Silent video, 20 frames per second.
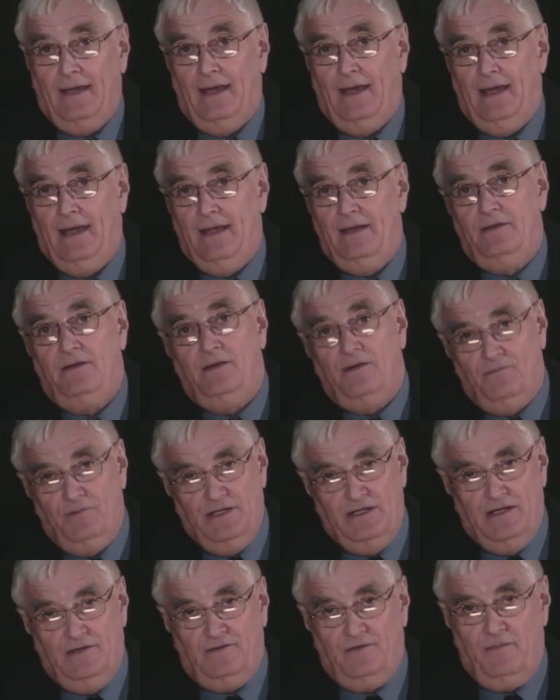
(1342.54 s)
And
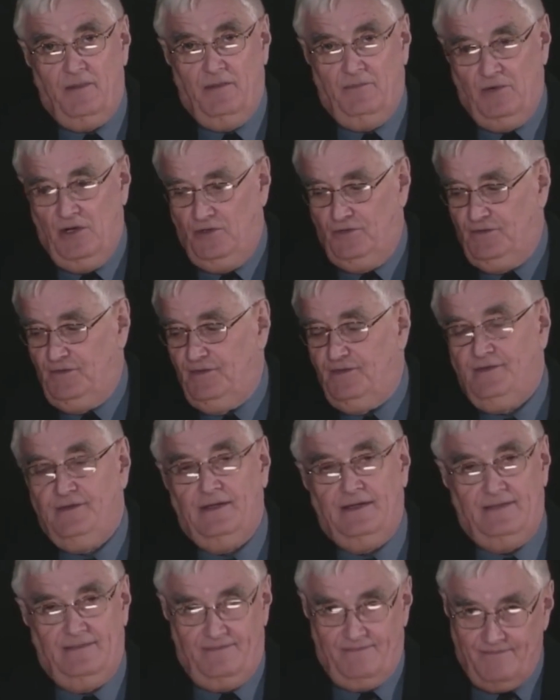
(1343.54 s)
we did some hypnosis,
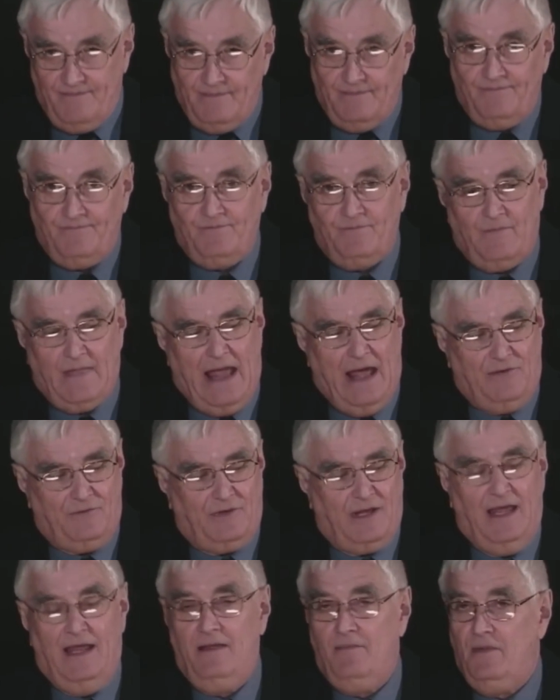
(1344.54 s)
and
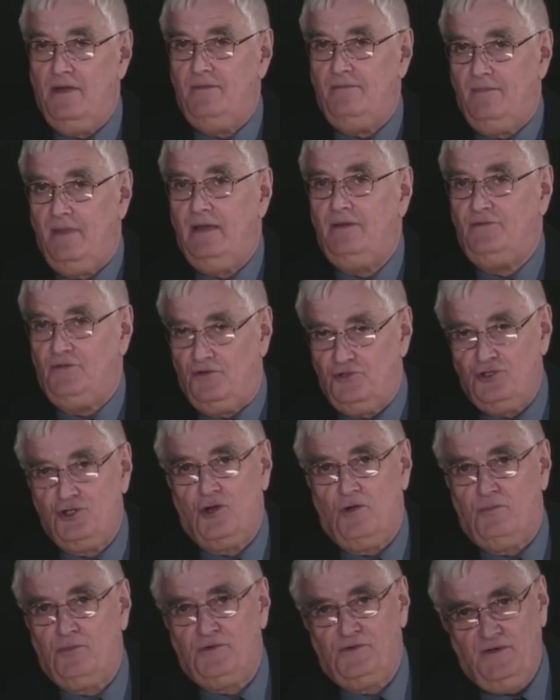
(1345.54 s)
out came a
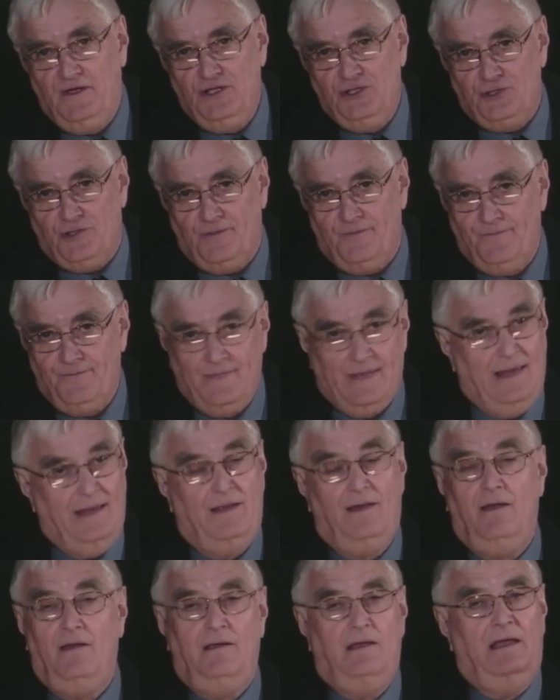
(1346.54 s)
surgical procedure,
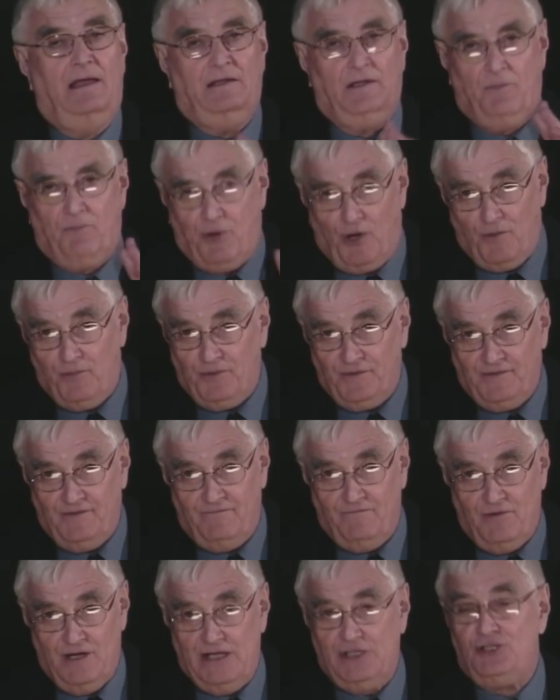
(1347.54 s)
the purpose
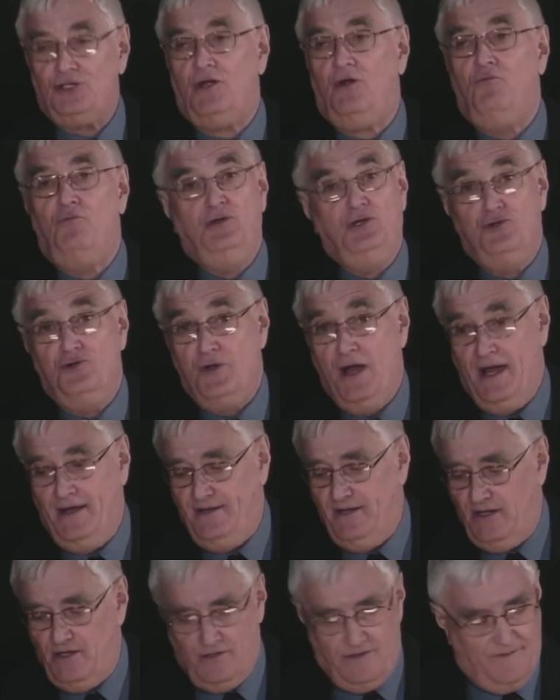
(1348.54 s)
of which we do not
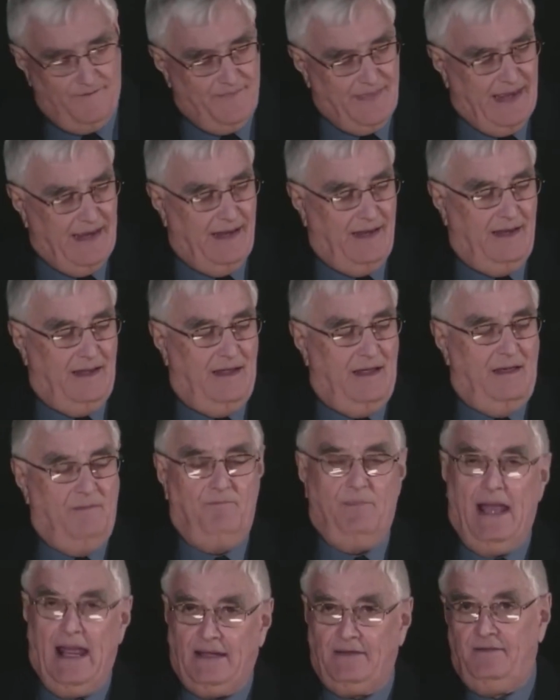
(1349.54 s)
know.
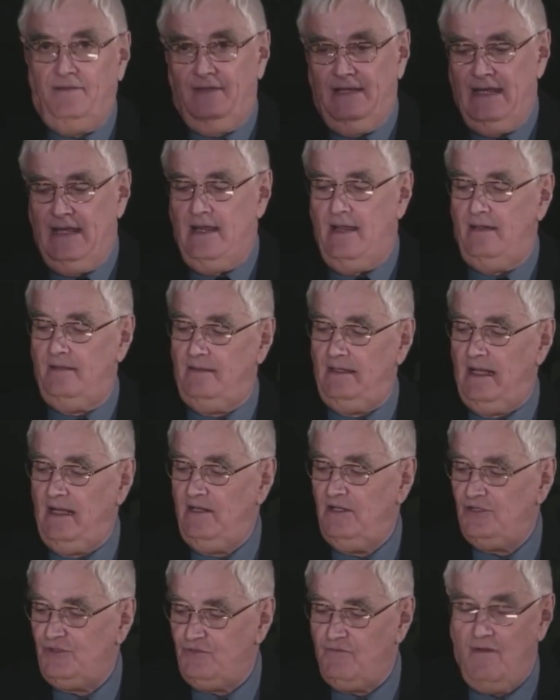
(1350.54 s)
Back to the
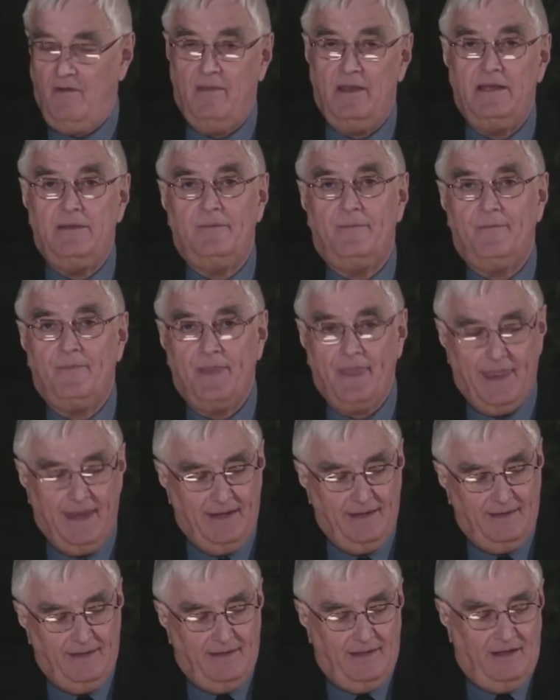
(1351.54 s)
English woman
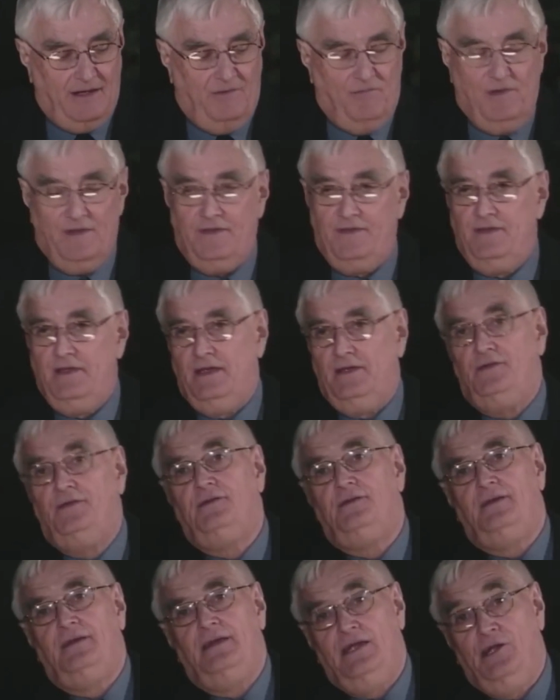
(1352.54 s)
with
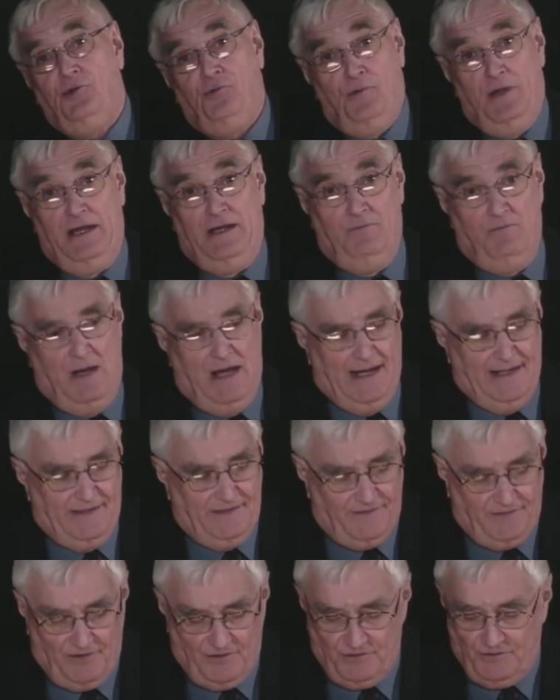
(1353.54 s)
this earwig
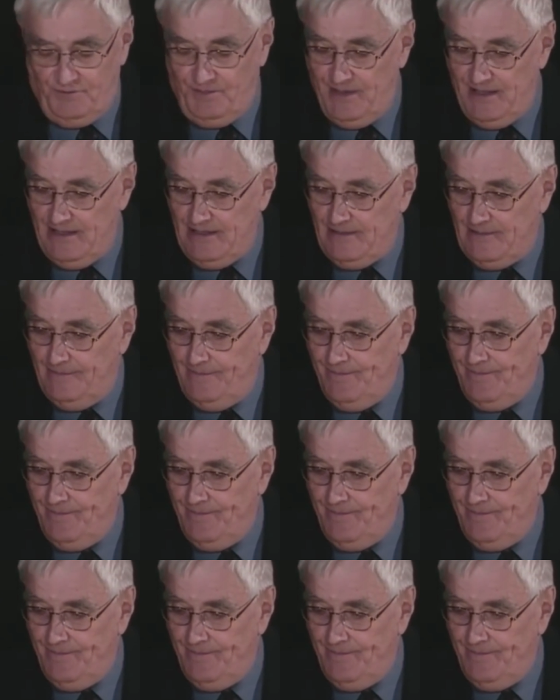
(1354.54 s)
bite, so to speak.